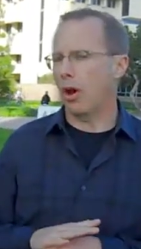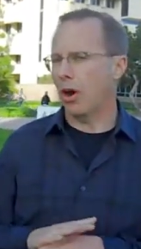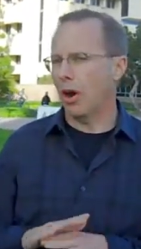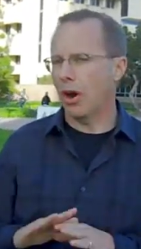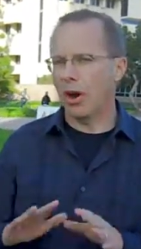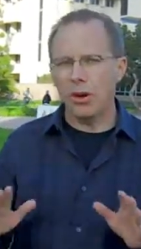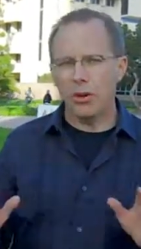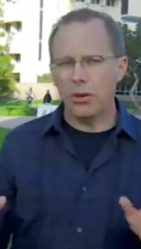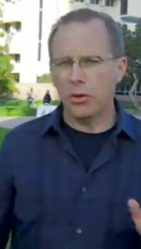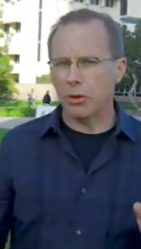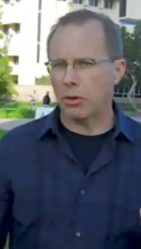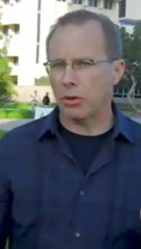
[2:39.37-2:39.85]

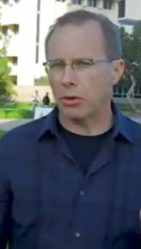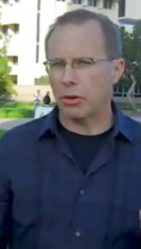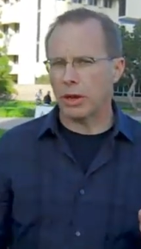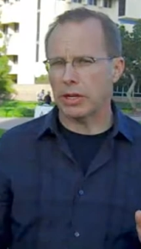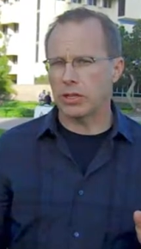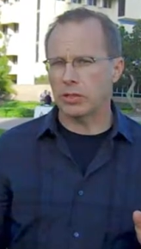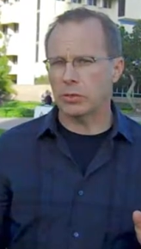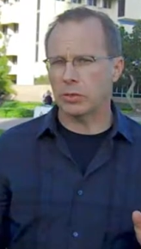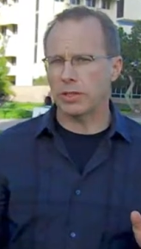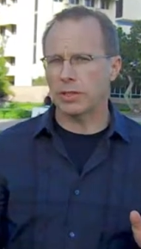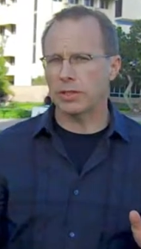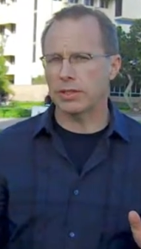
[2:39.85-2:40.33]
are no
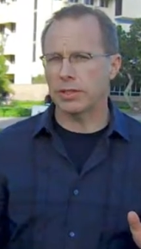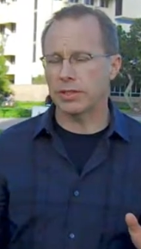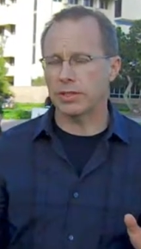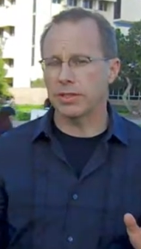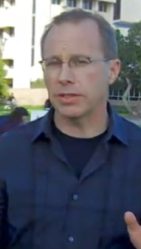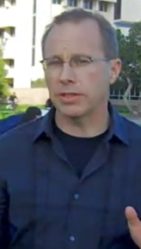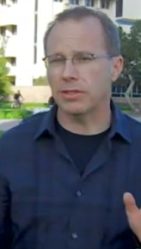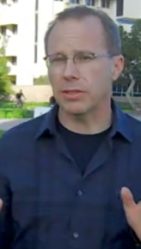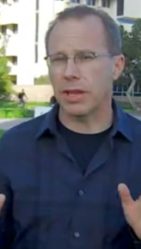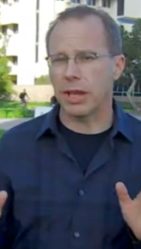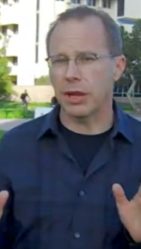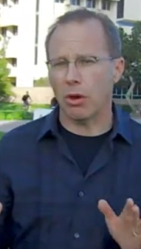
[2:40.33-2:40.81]
graduate
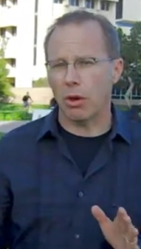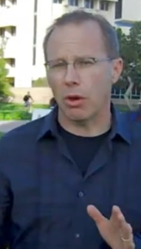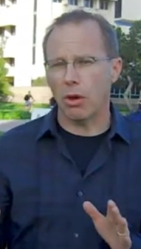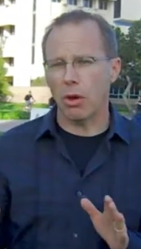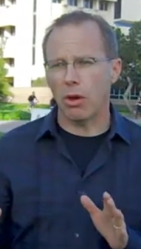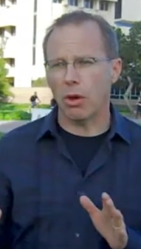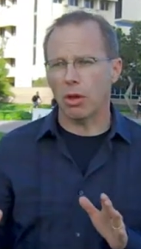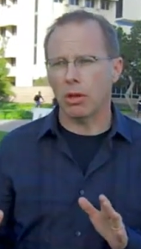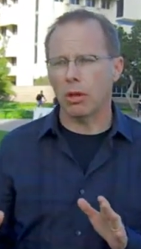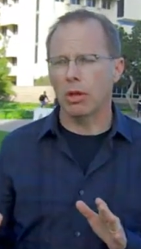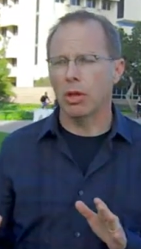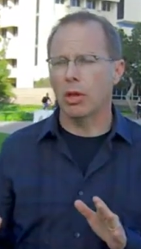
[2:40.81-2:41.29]
assistants at
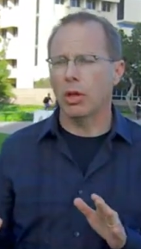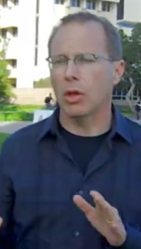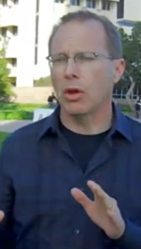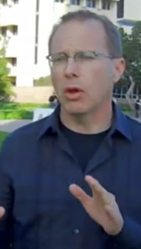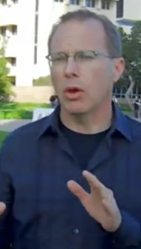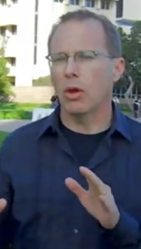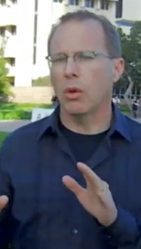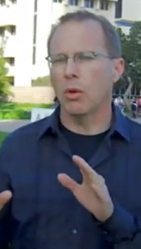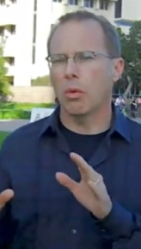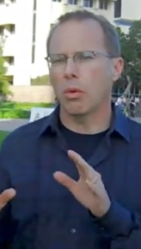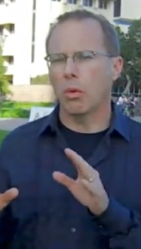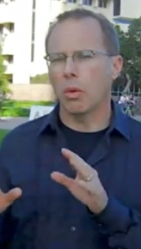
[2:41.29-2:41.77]
all,
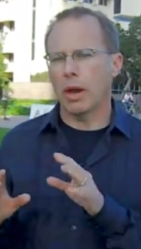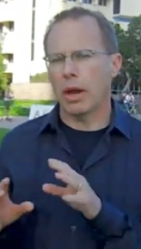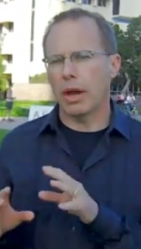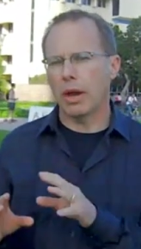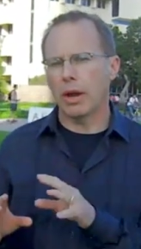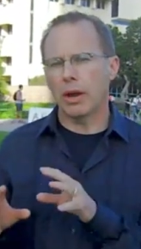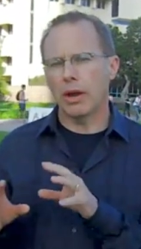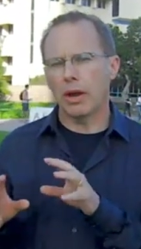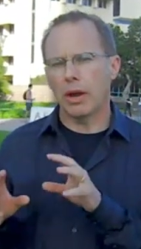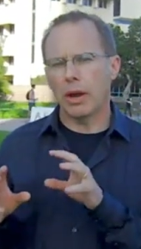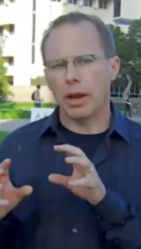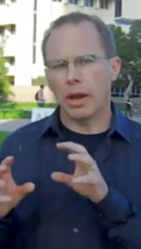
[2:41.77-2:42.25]

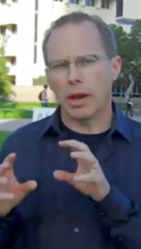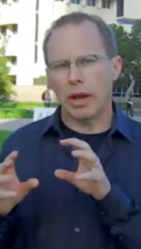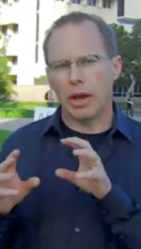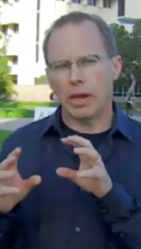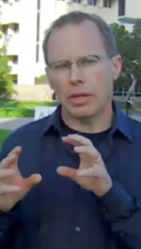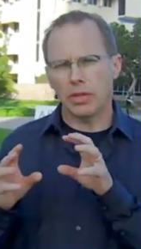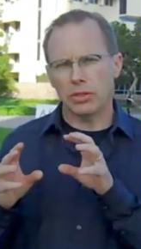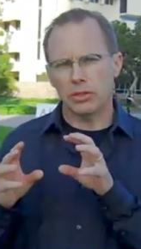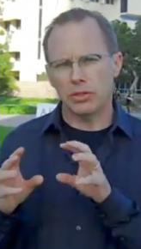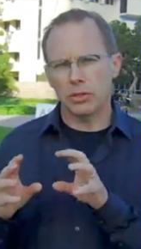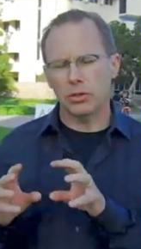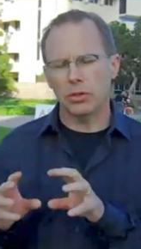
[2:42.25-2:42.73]
where
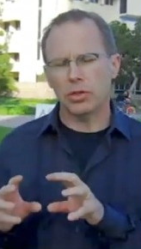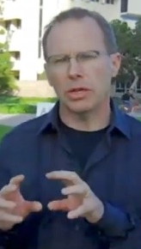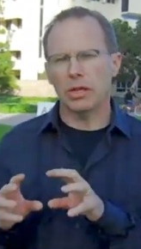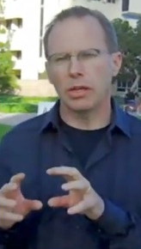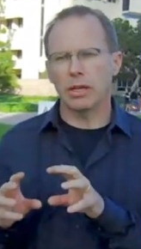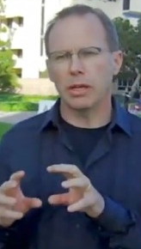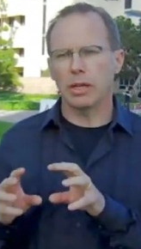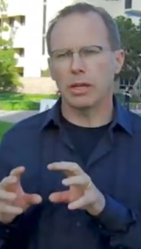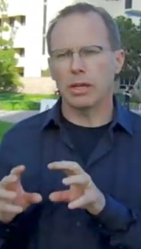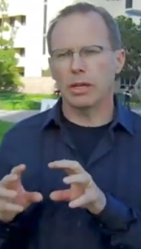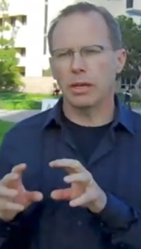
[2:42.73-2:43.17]
a student,